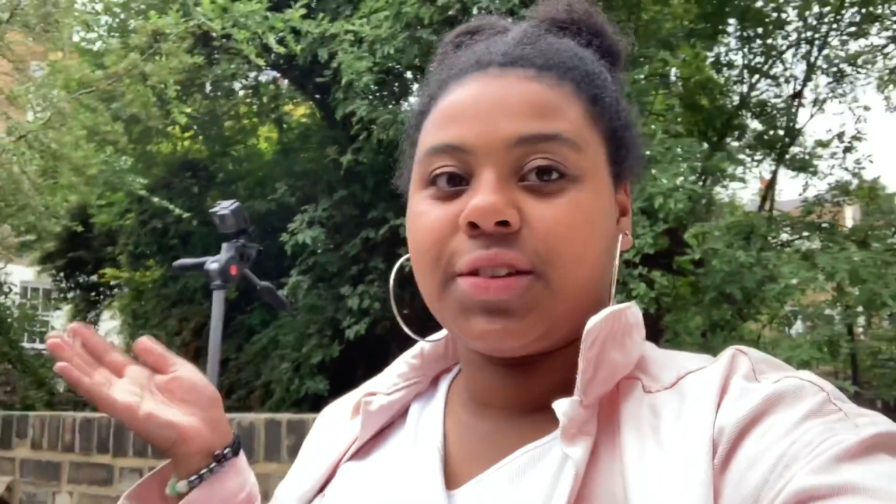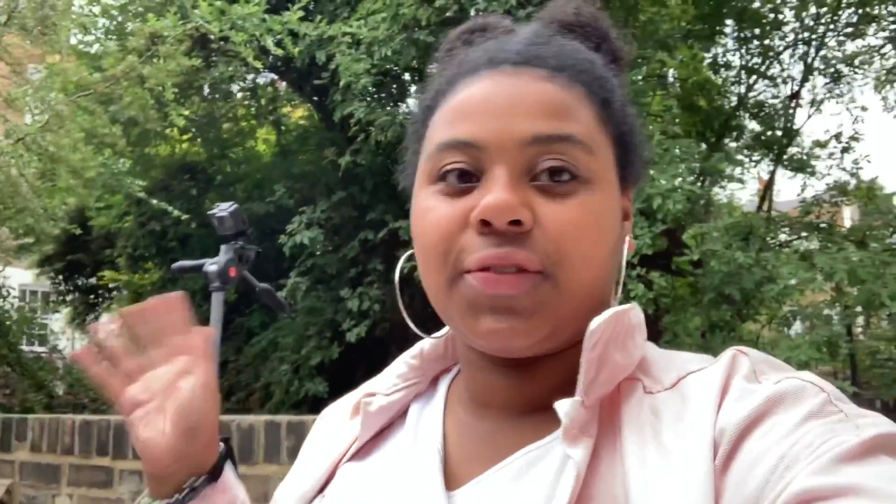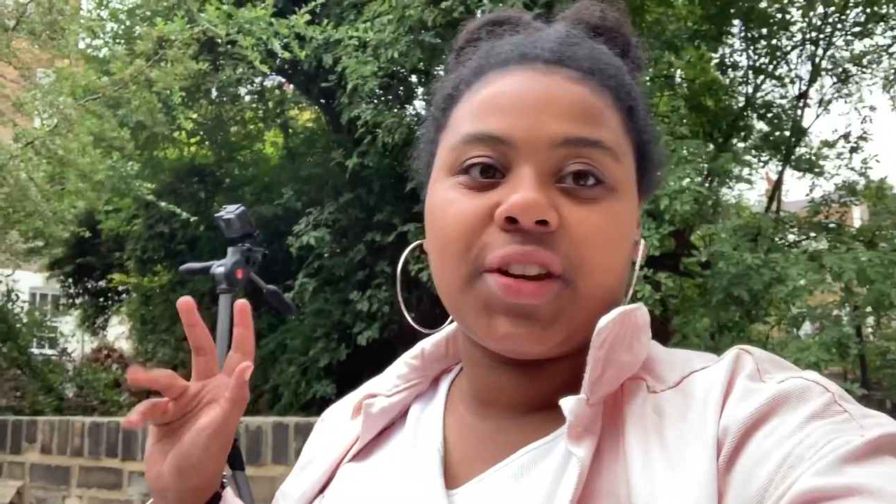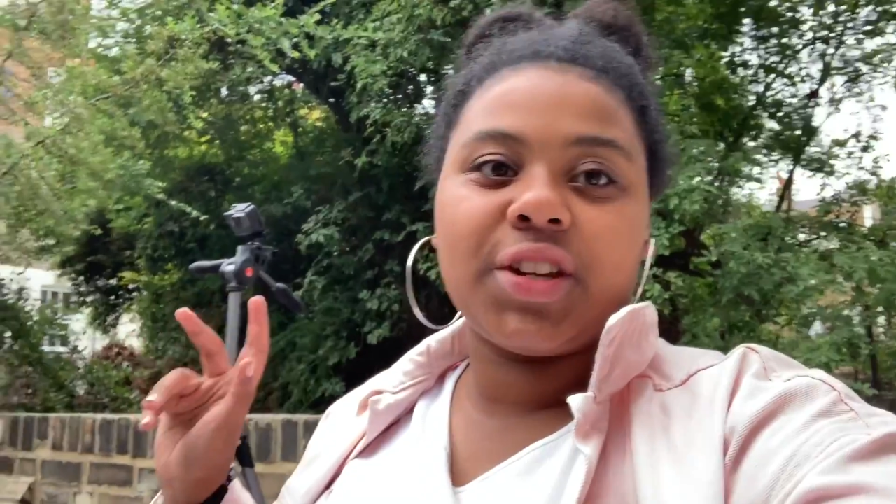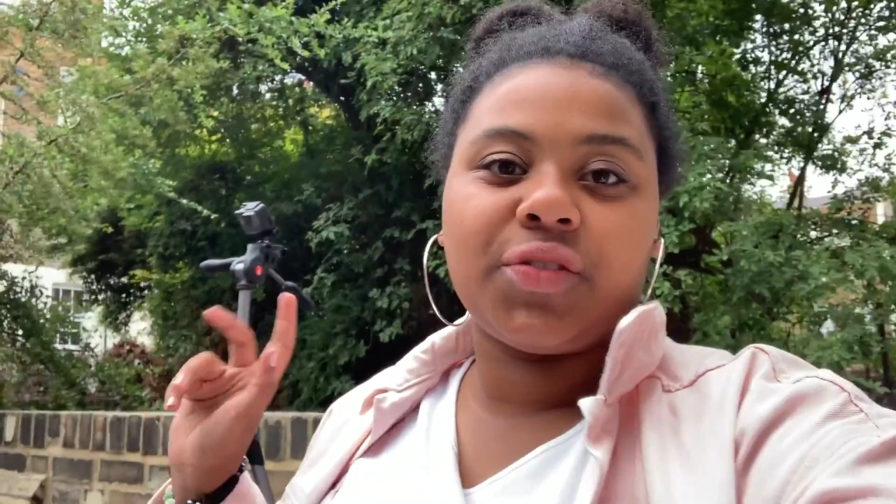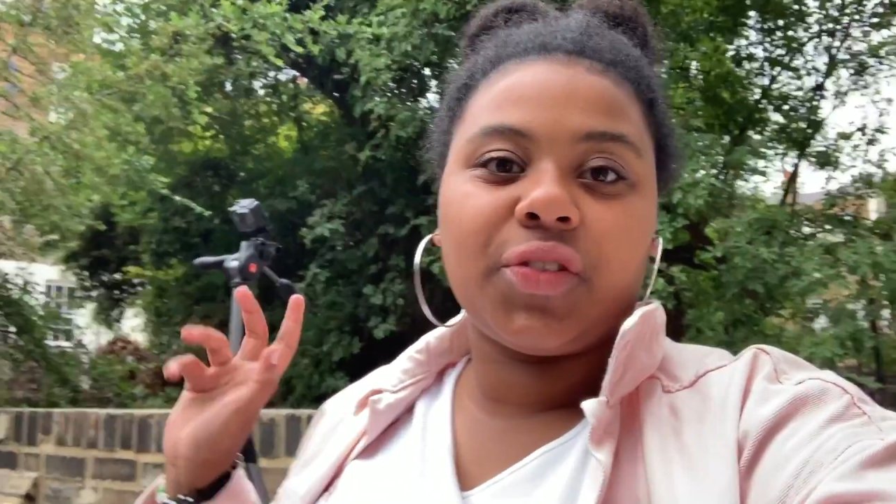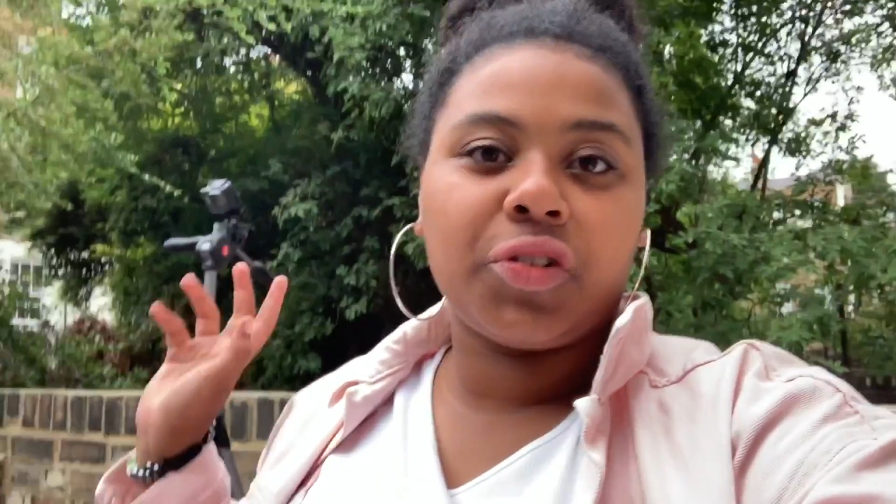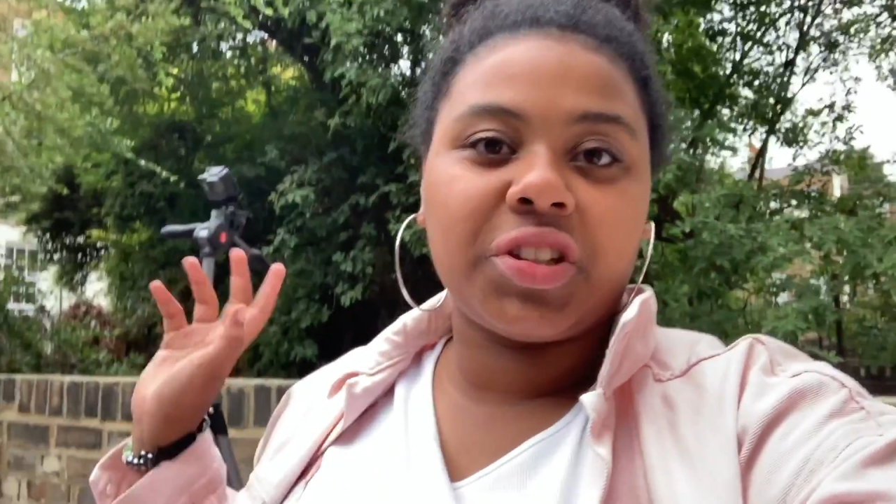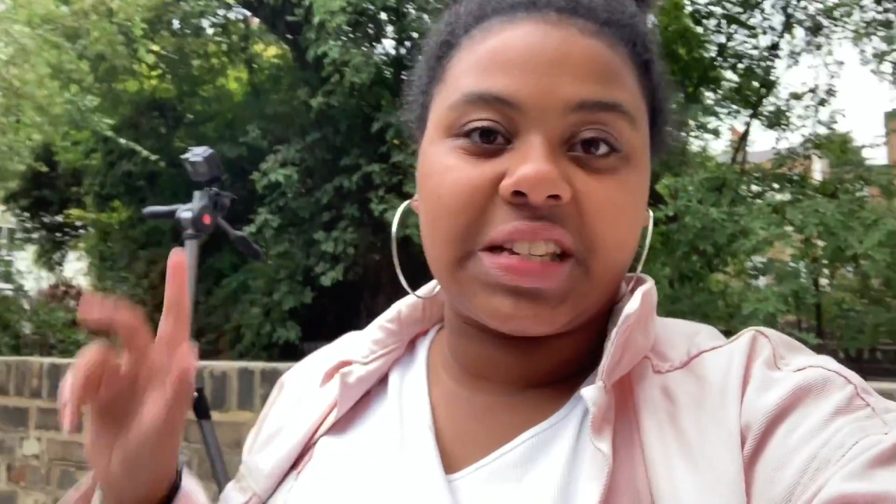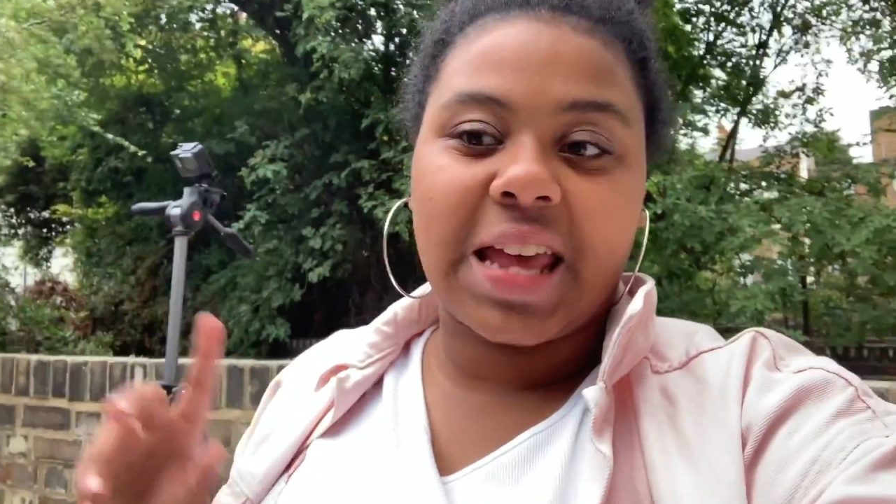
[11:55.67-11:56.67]
to finish for
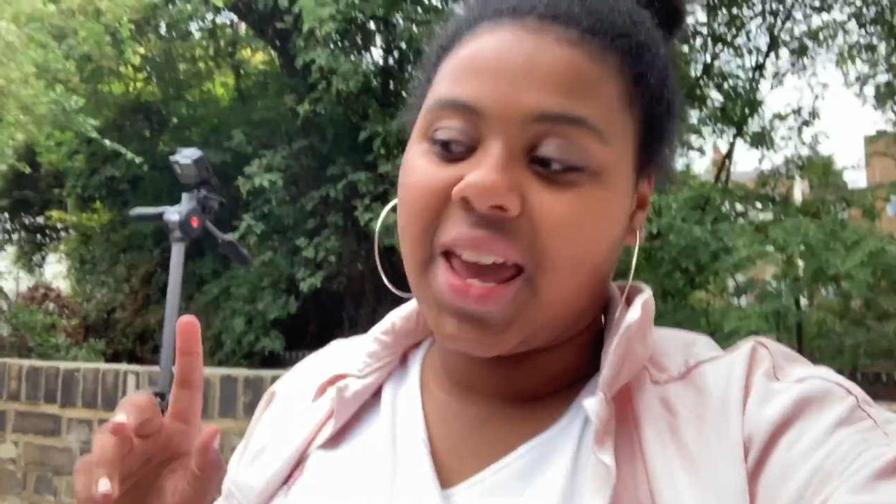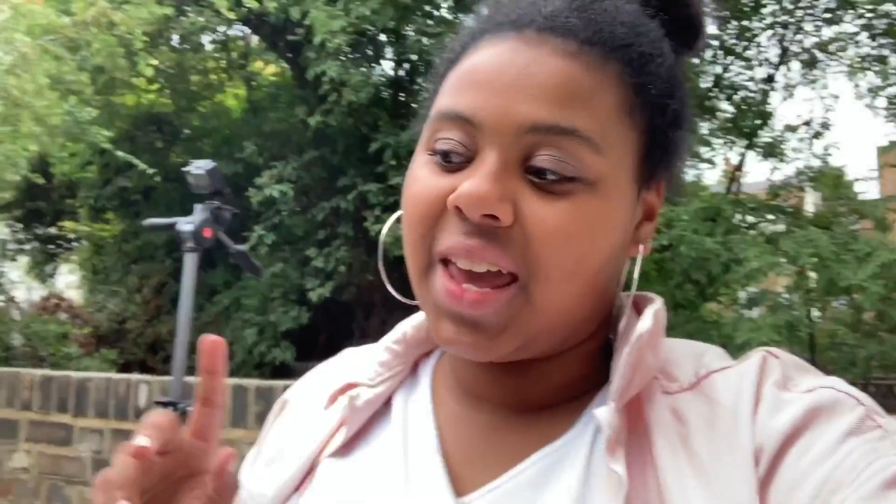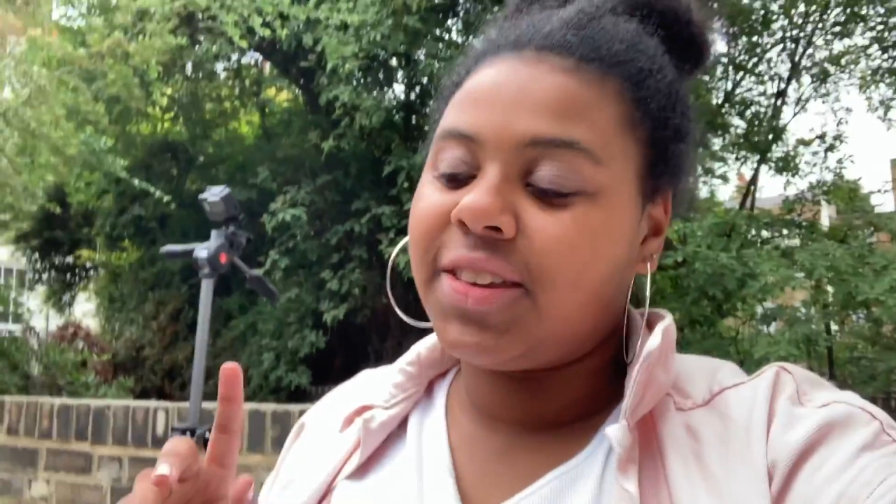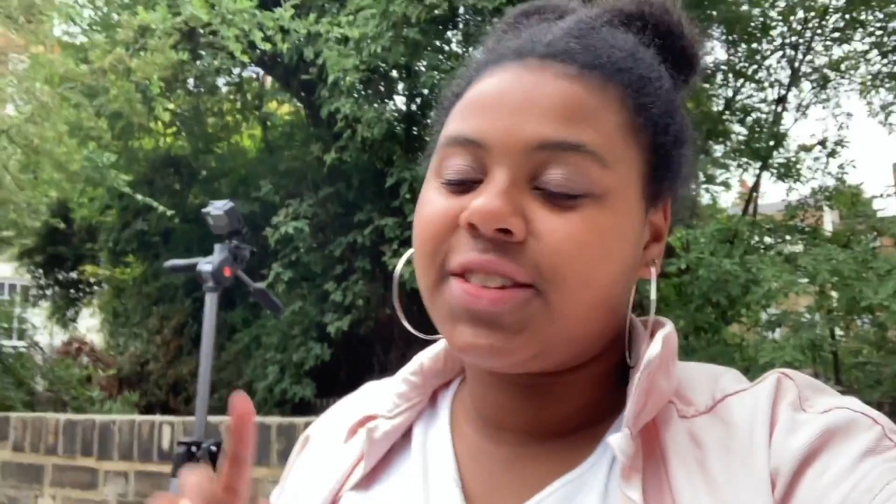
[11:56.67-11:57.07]
the day.